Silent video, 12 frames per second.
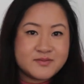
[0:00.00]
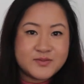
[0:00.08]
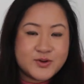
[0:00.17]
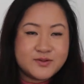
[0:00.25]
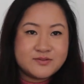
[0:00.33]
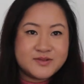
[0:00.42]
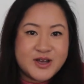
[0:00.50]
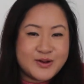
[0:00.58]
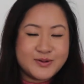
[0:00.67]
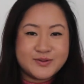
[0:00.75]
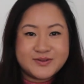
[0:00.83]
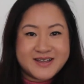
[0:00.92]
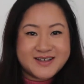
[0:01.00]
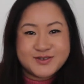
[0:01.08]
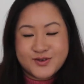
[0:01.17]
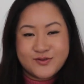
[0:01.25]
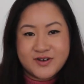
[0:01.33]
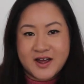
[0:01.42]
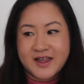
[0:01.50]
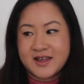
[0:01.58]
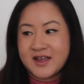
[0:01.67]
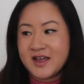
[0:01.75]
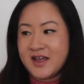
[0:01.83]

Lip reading: Well, no, that's not right.